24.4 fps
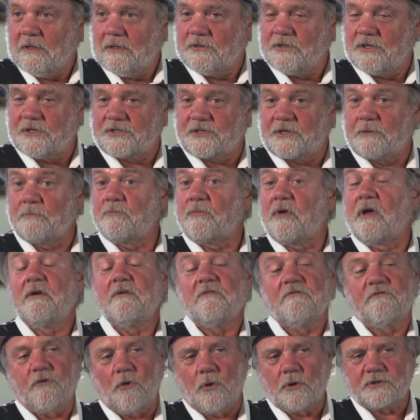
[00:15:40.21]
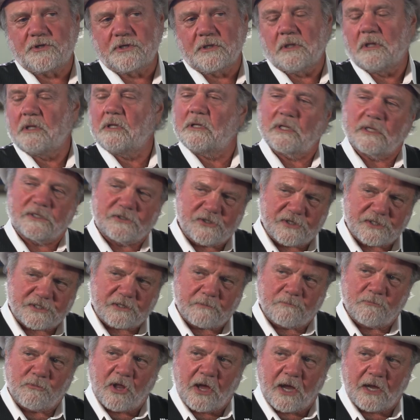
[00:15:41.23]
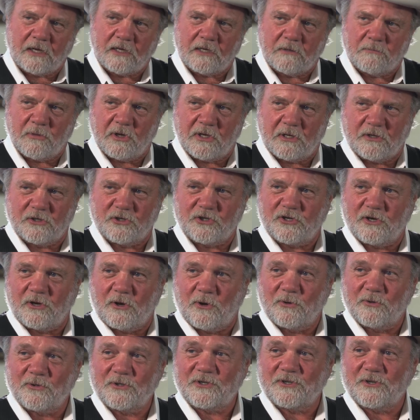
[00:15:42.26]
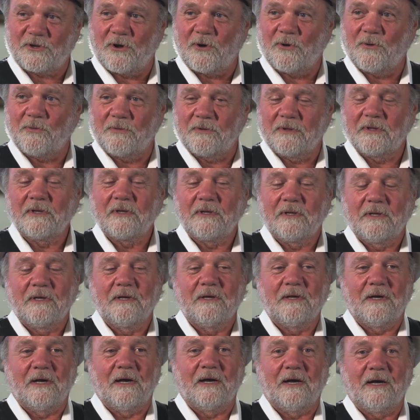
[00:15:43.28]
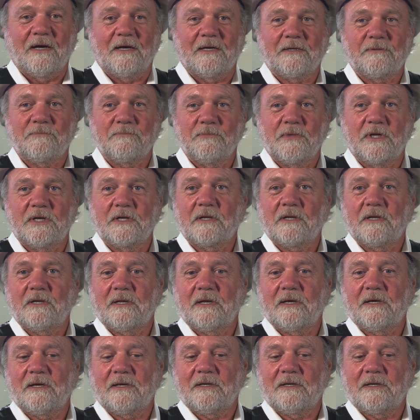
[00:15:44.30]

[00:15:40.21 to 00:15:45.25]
Just some, fortunately, just some 90-minute shows. So, but it.